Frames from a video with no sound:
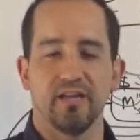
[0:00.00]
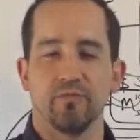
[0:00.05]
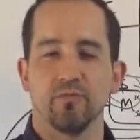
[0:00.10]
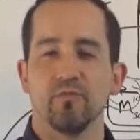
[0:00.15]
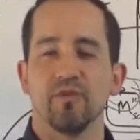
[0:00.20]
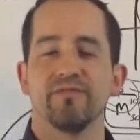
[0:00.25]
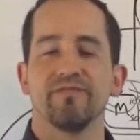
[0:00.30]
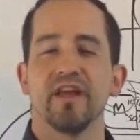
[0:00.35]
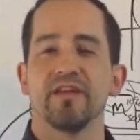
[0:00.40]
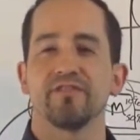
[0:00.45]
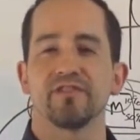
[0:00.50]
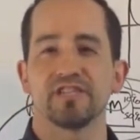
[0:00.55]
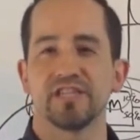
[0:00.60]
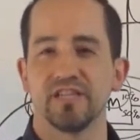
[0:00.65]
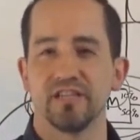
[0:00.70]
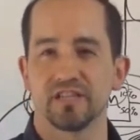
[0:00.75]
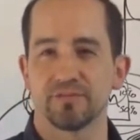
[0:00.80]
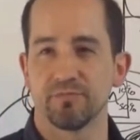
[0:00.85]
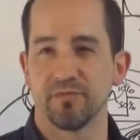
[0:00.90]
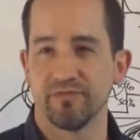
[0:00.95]
we've never
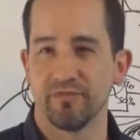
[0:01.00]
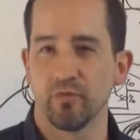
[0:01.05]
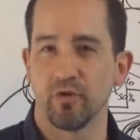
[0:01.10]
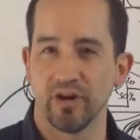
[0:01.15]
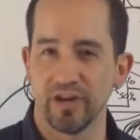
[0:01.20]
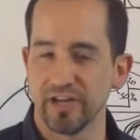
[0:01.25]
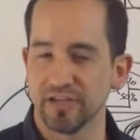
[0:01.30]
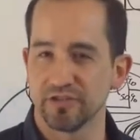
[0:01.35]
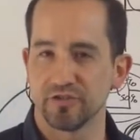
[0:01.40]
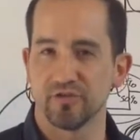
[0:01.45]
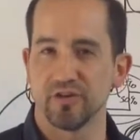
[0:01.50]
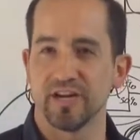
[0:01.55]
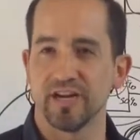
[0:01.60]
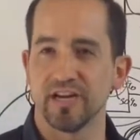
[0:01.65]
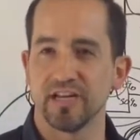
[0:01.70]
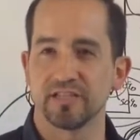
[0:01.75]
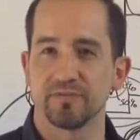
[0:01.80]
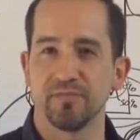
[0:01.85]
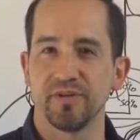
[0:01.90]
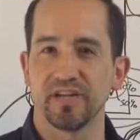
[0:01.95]
seen this before in history, and
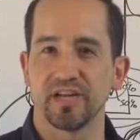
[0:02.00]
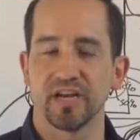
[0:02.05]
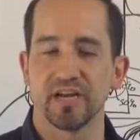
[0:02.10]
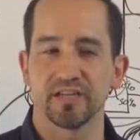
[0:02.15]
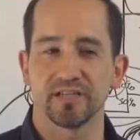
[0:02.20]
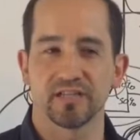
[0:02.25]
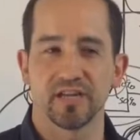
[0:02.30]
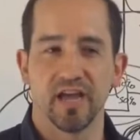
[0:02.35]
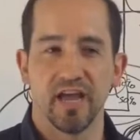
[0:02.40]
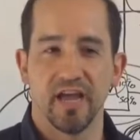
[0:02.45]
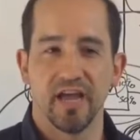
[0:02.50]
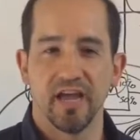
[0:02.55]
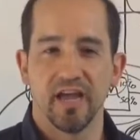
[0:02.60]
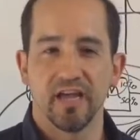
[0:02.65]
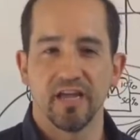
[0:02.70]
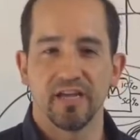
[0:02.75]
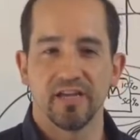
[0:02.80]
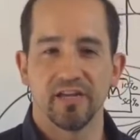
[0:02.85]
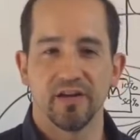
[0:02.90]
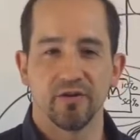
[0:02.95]
it's because,
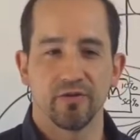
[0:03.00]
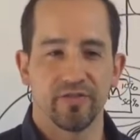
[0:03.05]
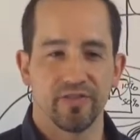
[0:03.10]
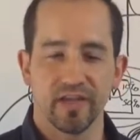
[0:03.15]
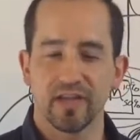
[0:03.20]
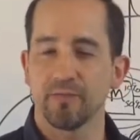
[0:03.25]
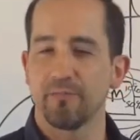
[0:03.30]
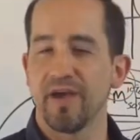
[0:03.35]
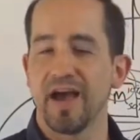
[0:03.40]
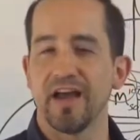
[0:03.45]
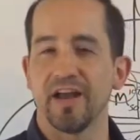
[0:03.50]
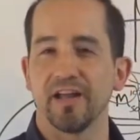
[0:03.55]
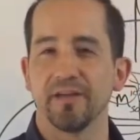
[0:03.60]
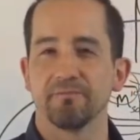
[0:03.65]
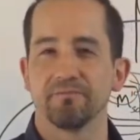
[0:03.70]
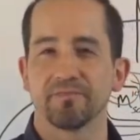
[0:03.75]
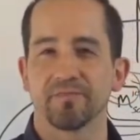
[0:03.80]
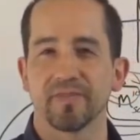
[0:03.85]
you know, think about it.